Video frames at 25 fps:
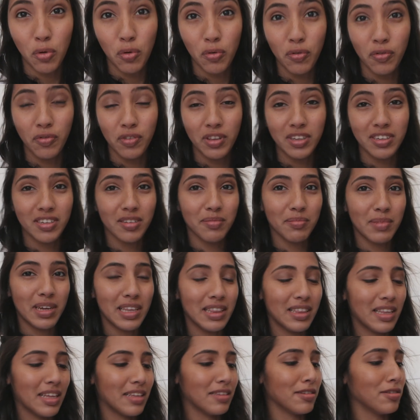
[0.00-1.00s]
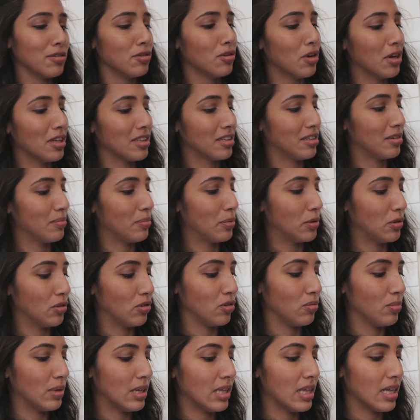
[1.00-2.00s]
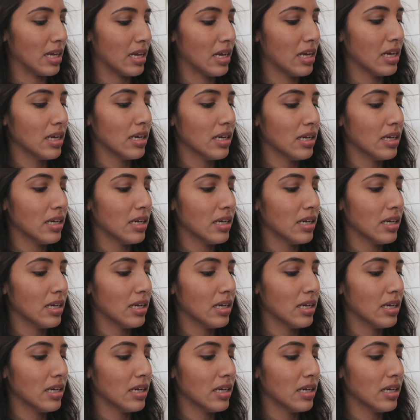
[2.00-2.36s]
off the cement that's not supposed to be there.